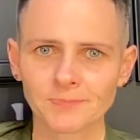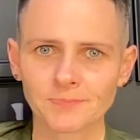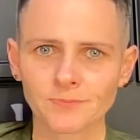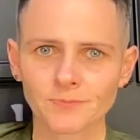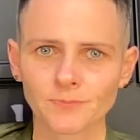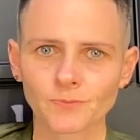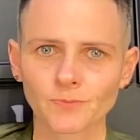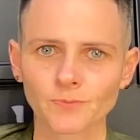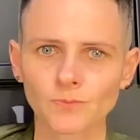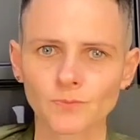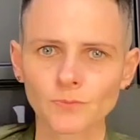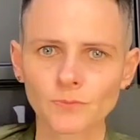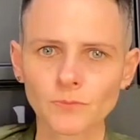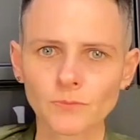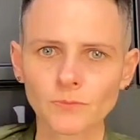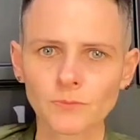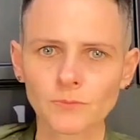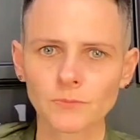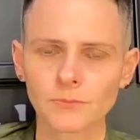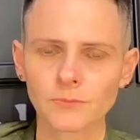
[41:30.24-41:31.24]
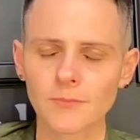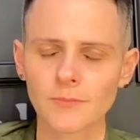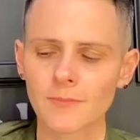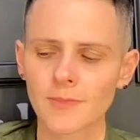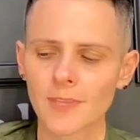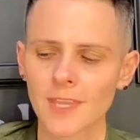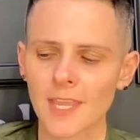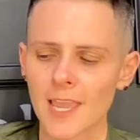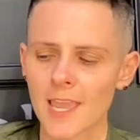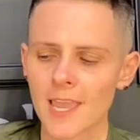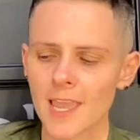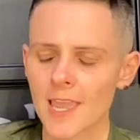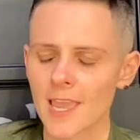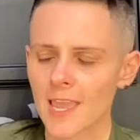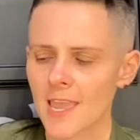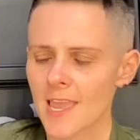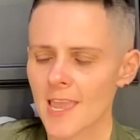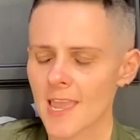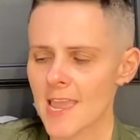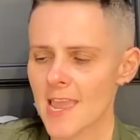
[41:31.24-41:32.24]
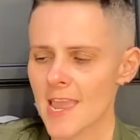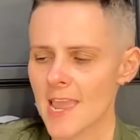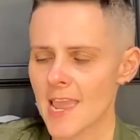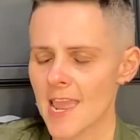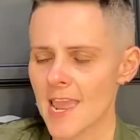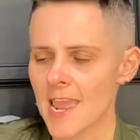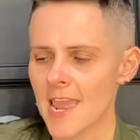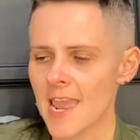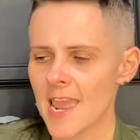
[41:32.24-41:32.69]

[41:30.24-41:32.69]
Nothing is said.